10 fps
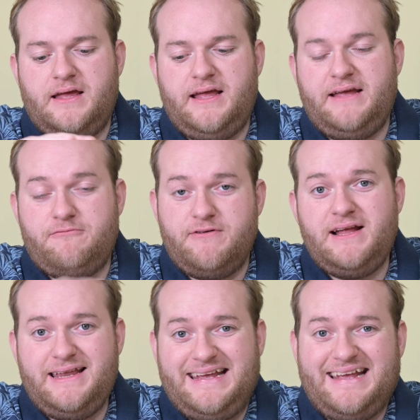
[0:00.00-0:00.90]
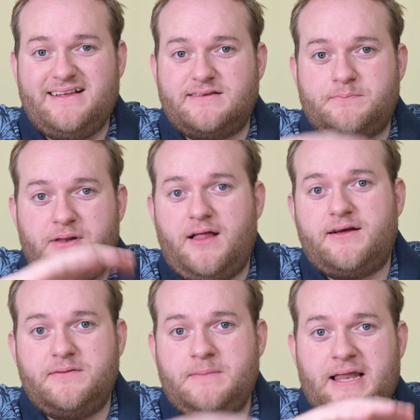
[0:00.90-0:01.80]
It really is plug
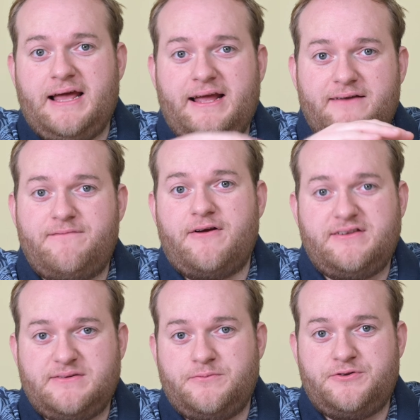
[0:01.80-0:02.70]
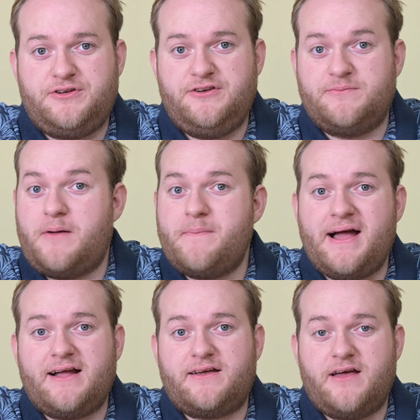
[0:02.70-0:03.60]
and play and very simple to use. My
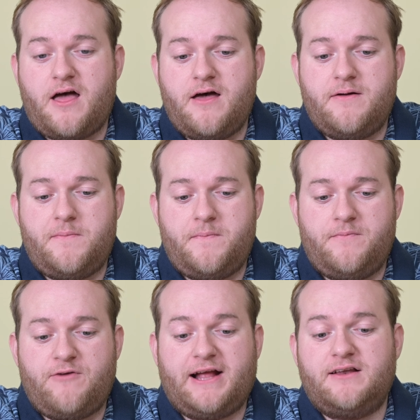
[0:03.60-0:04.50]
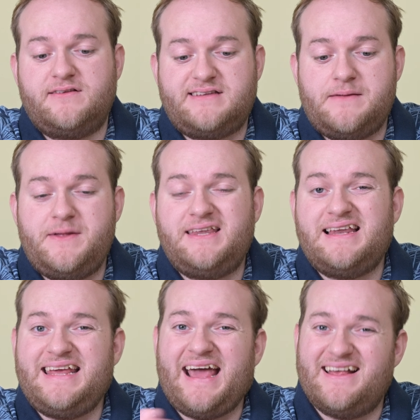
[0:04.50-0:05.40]
Mac recognized it
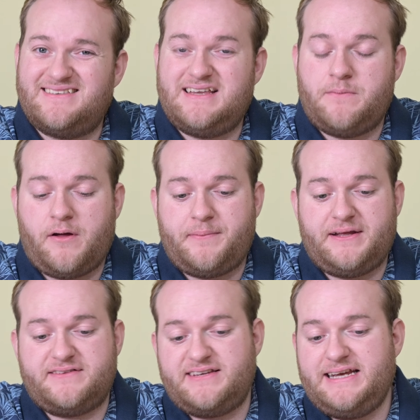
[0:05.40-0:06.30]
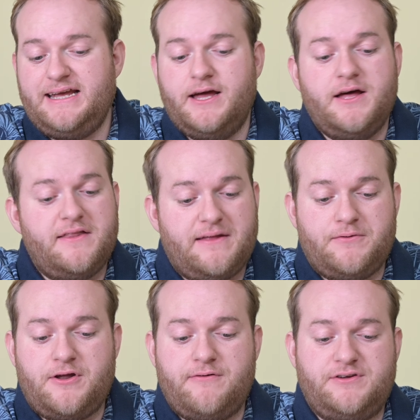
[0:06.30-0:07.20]
immediately, as did my PC. There were
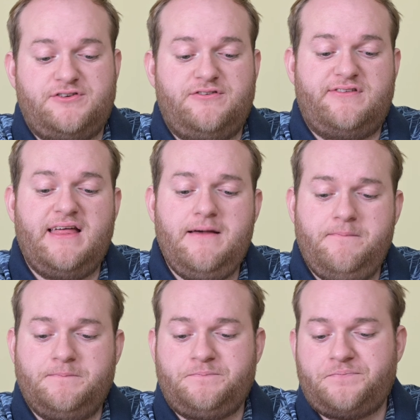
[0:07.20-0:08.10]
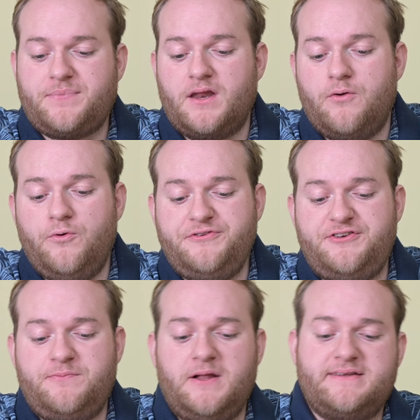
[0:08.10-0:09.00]
no issues there. Once
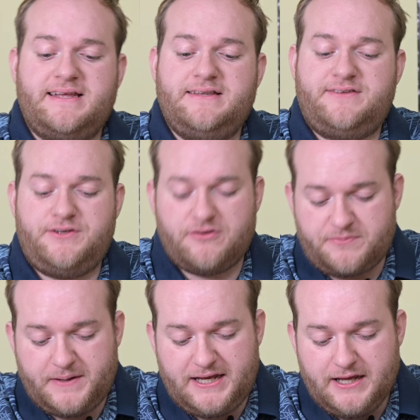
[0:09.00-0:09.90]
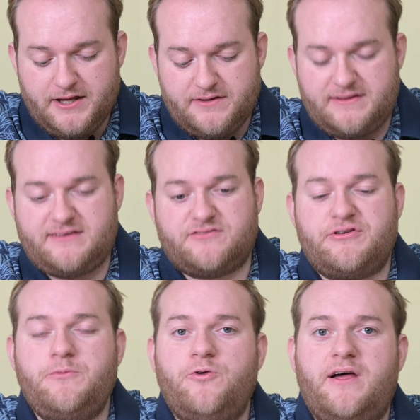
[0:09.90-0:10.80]
you've plugged it into USB, this
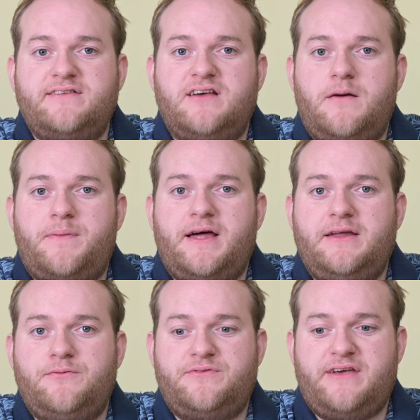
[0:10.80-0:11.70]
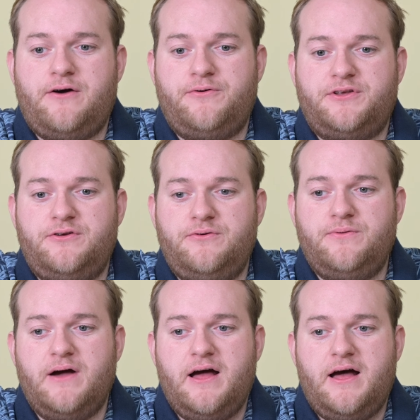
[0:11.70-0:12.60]
screen will light up and it will tell you